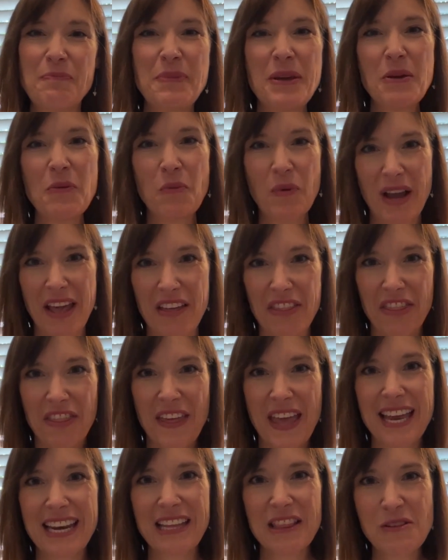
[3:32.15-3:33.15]
be with
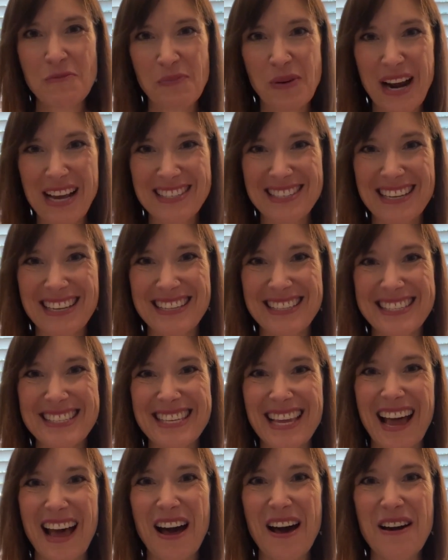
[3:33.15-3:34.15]
and in the
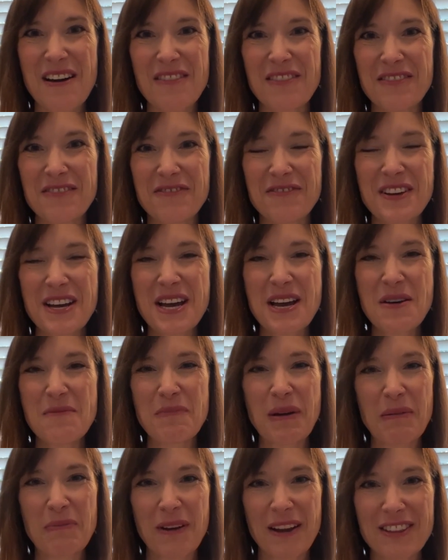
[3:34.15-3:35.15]
presence of
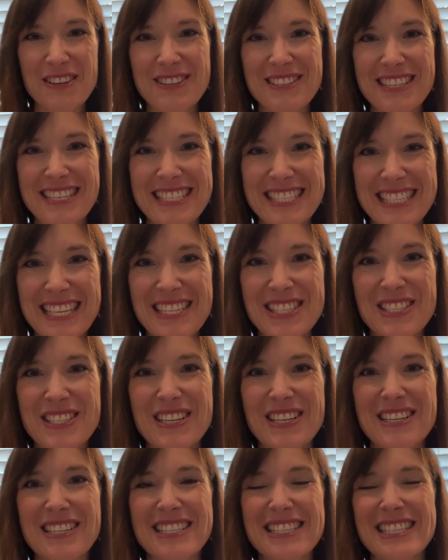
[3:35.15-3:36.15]
my brothers and
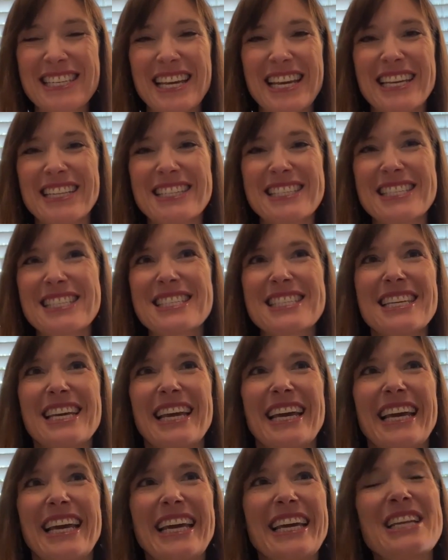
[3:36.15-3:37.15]
sisters. It's
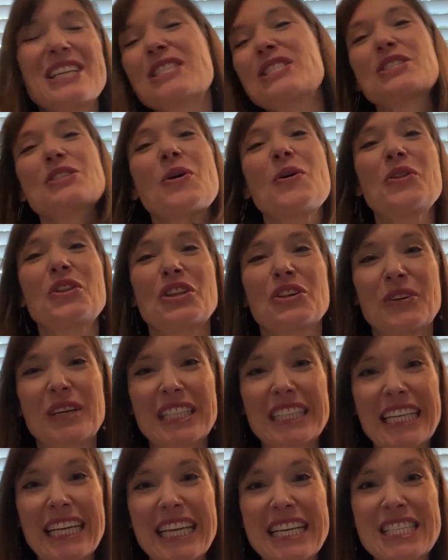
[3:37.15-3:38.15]
it is so
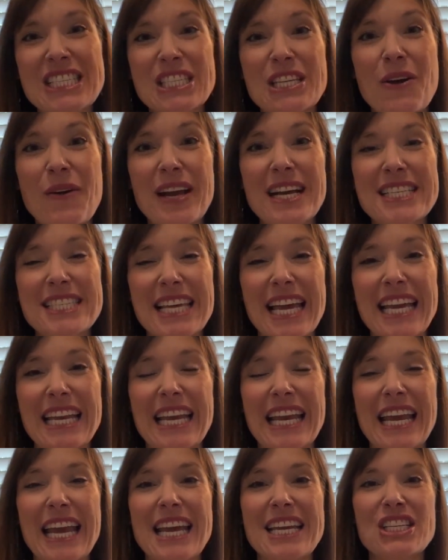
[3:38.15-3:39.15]
thrilling and so
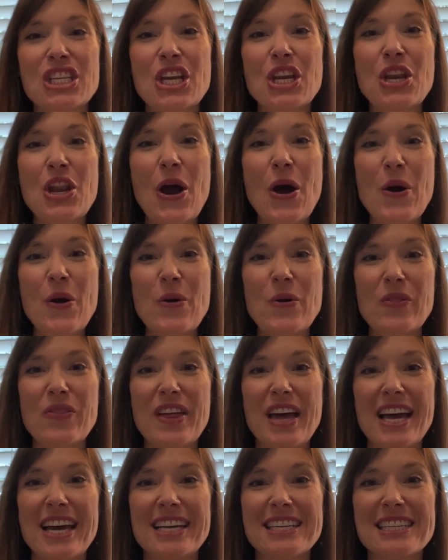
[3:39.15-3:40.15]
exciting and to know
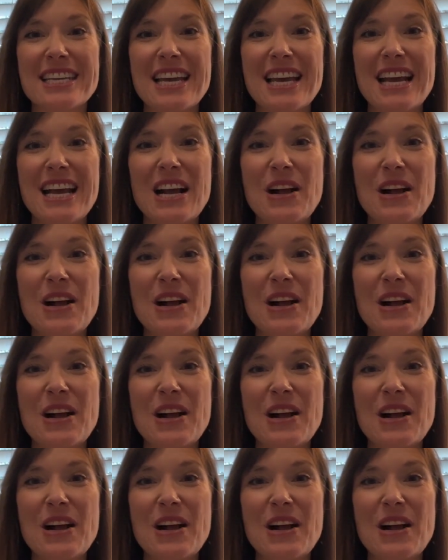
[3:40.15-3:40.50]
that